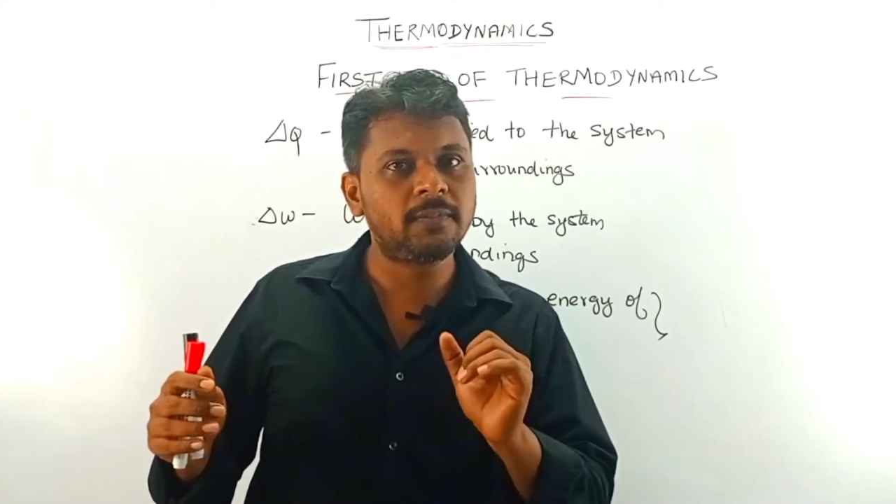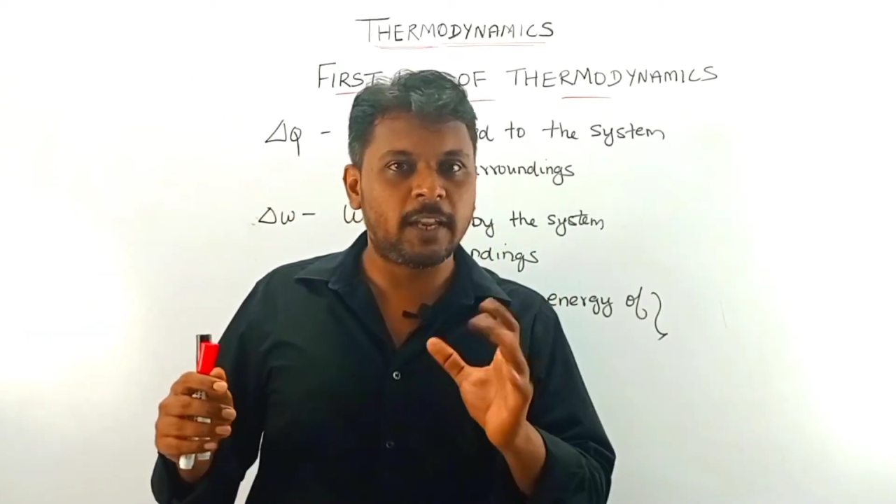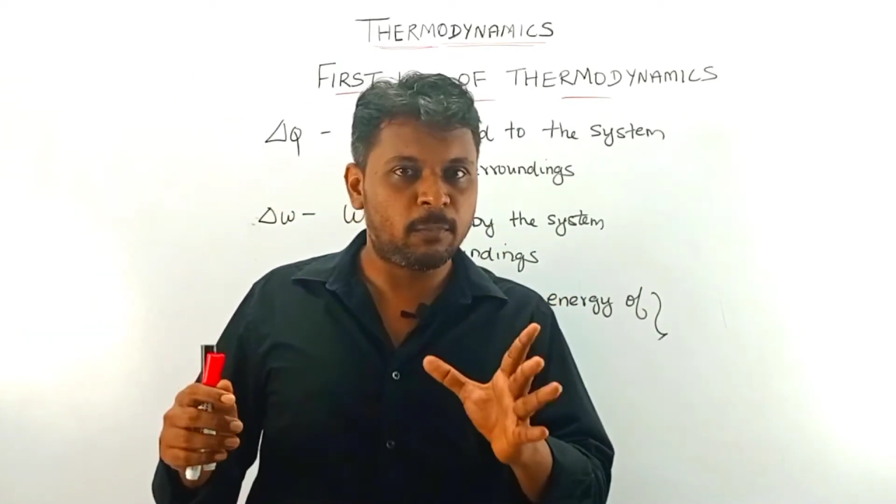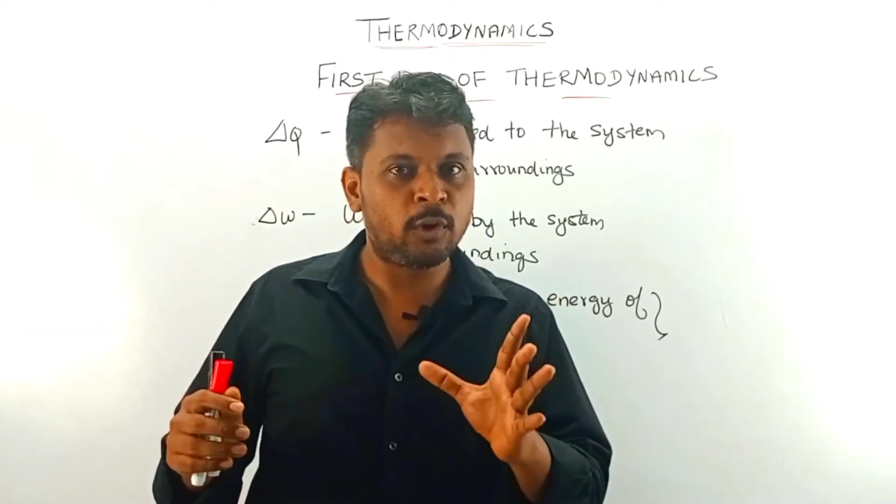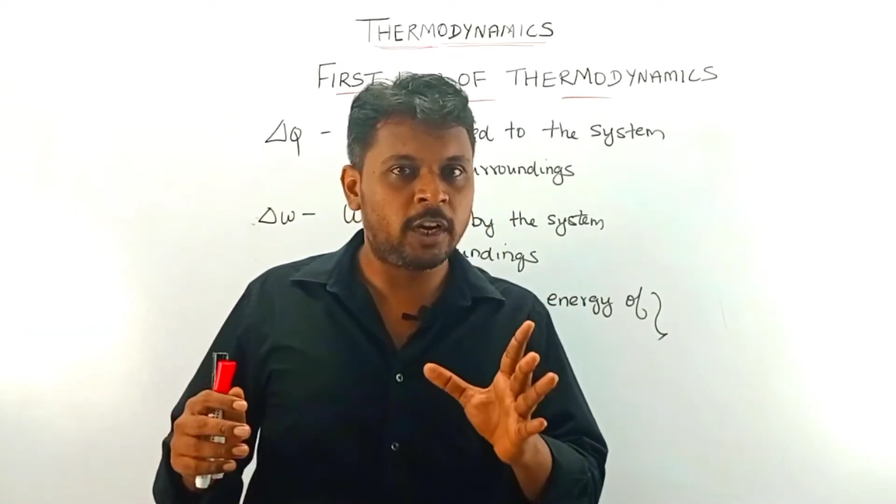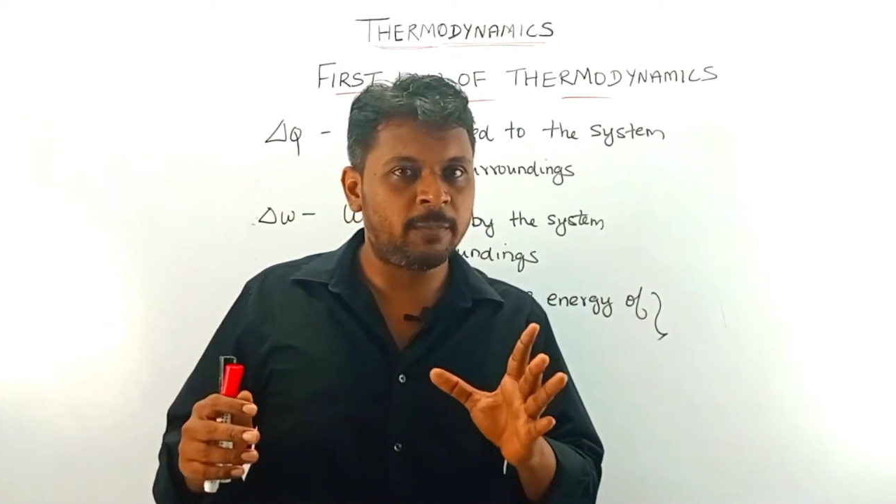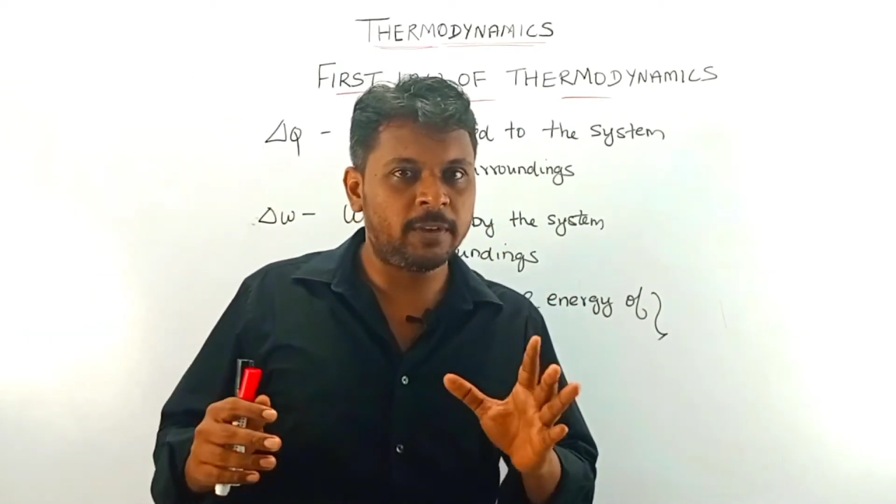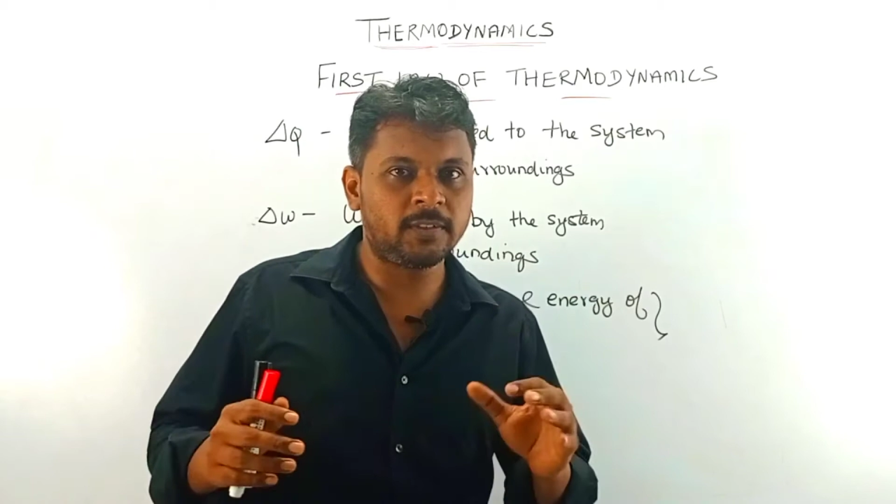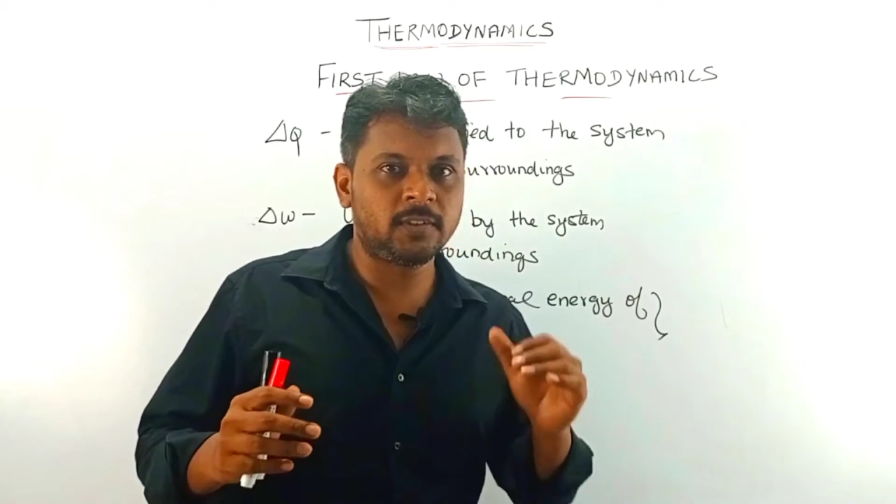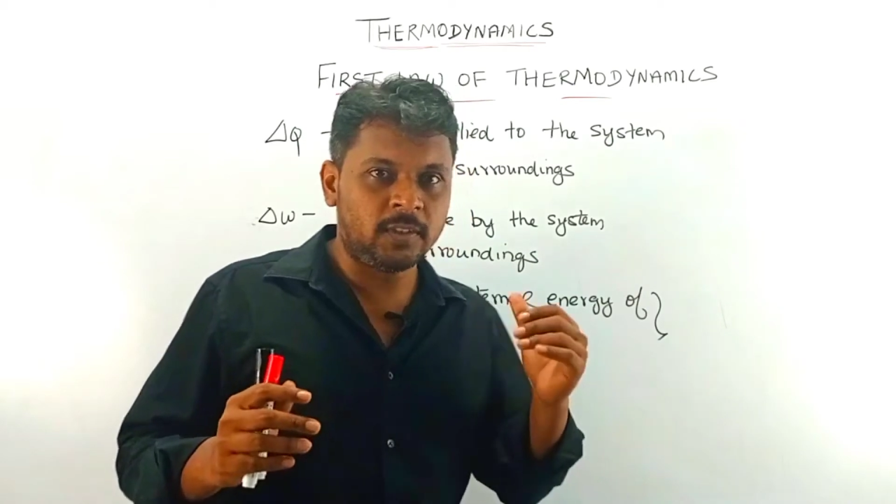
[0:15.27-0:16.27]

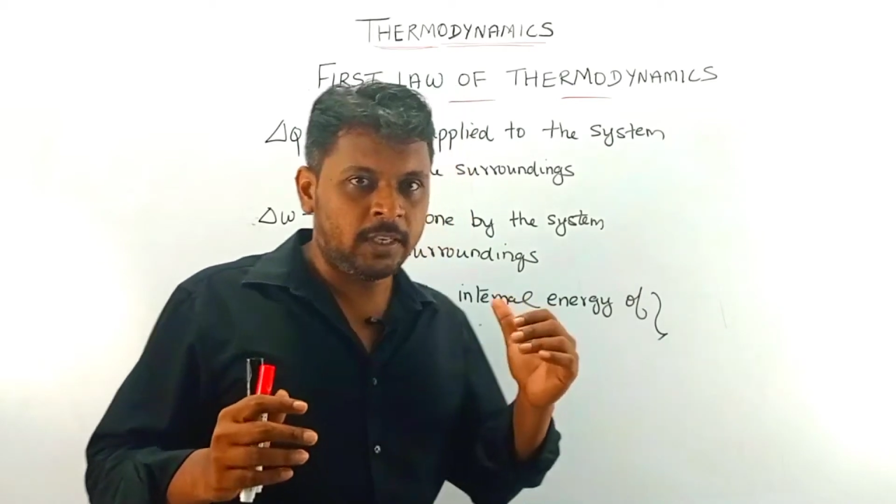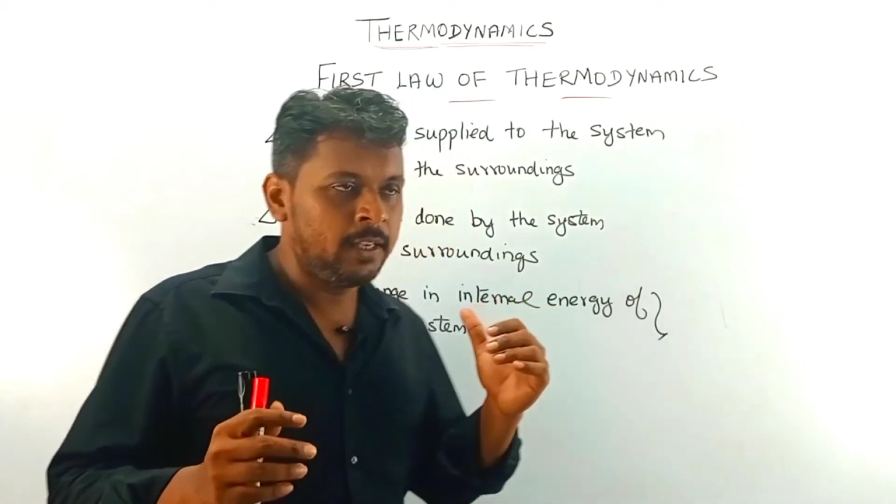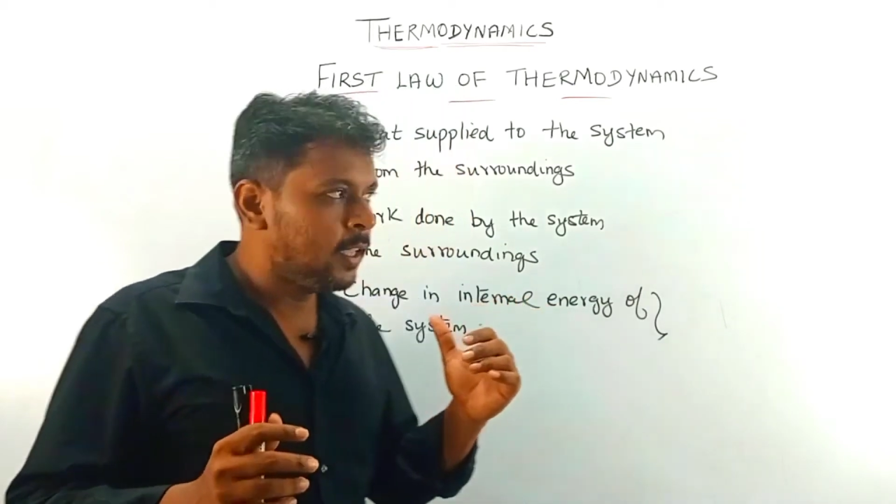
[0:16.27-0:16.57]
thermodynamics. See,